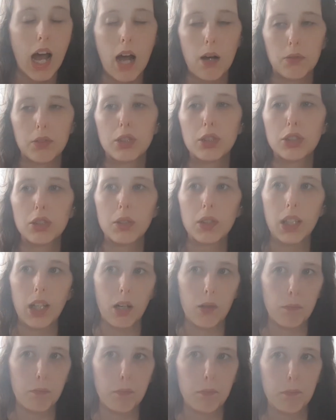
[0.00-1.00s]
going to do it
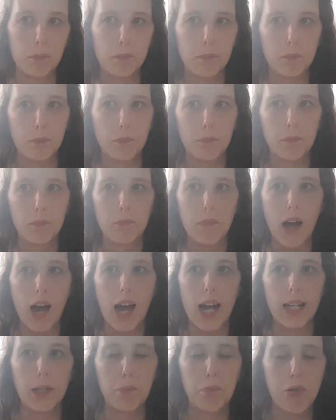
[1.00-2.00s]
on
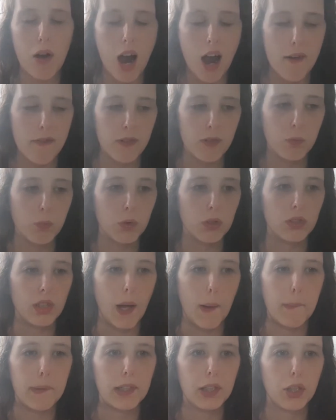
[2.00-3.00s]
my private one
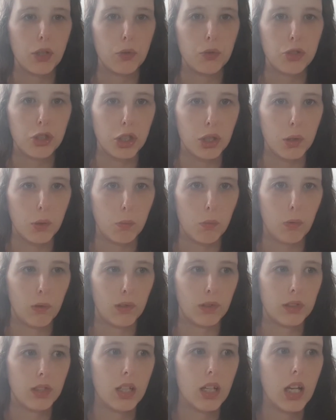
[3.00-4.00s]
and my YouTube
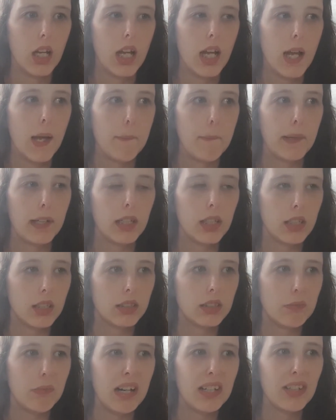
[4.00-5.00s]
one,
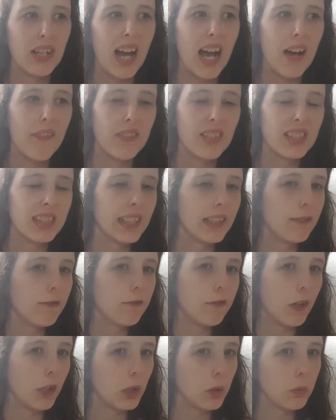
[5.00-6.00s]
because I might not have the same
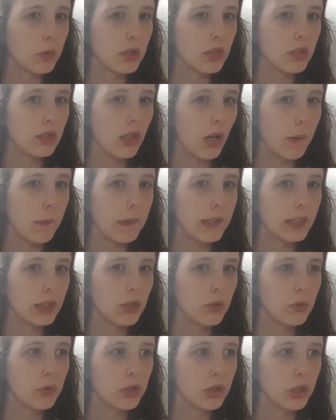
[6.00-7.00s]
followers on my
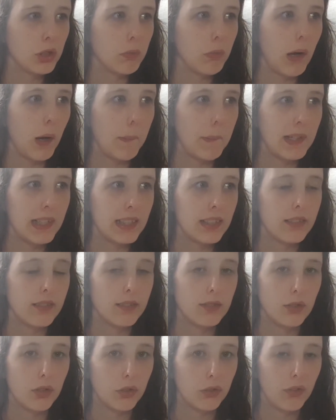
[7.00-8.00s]
YouTube and my
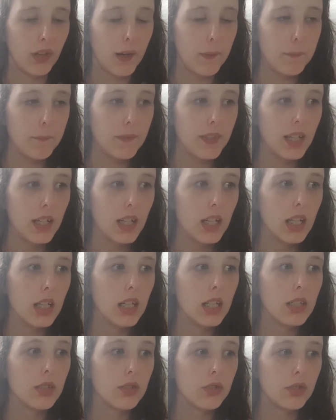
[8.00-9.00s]
Instagram.
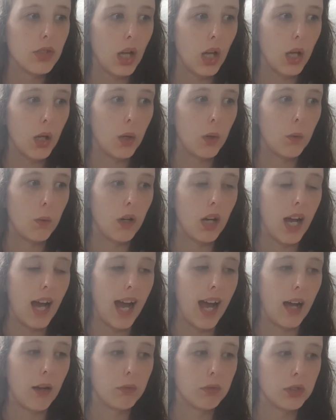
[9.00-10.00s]
So,
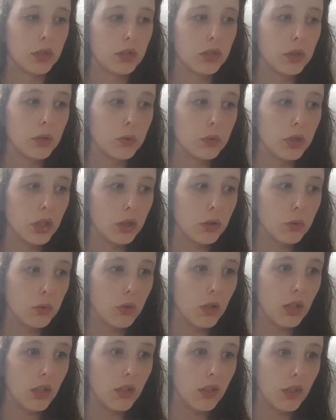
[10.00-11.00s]
I'm going to do
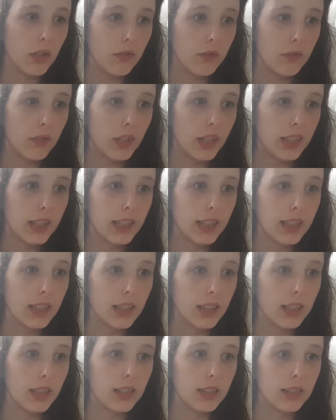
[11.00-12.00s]
two of the
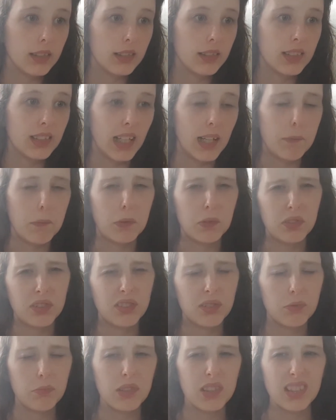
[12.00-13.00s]
same, but
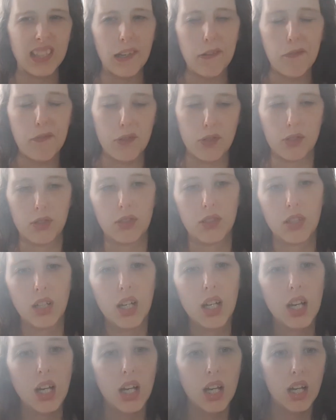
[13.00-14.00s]
somewhat different,
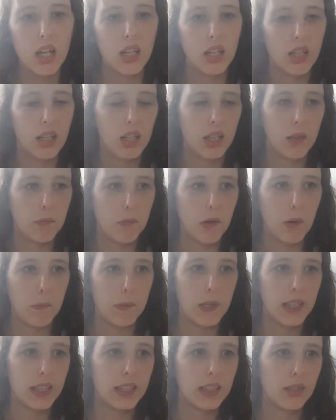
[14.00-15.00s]
on
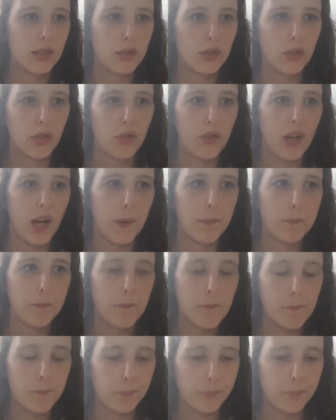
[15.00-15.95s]
my Instagram.